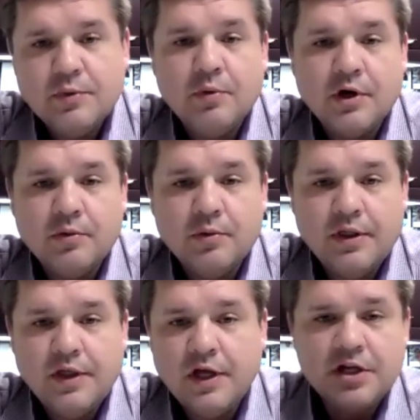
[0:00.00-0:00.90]
We work with
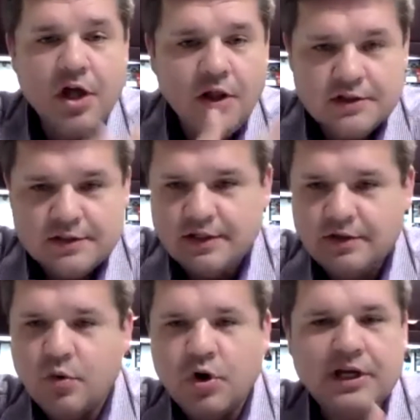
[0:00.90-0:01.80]
adults
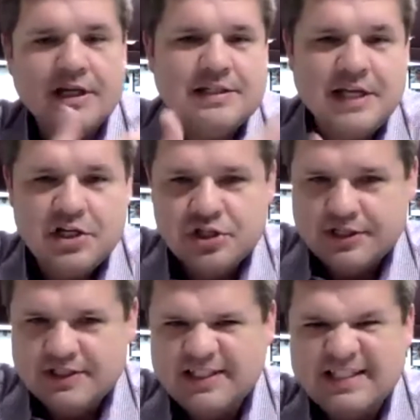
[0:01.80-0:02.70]
and
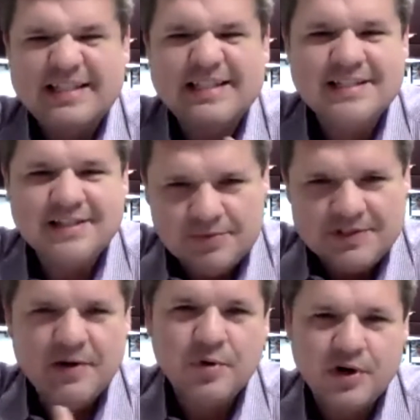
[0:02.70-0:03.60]
organizations and systems
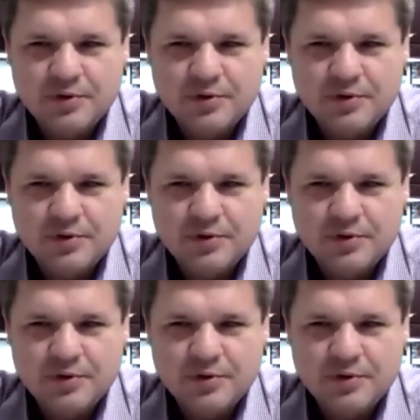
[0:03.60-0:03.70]
that work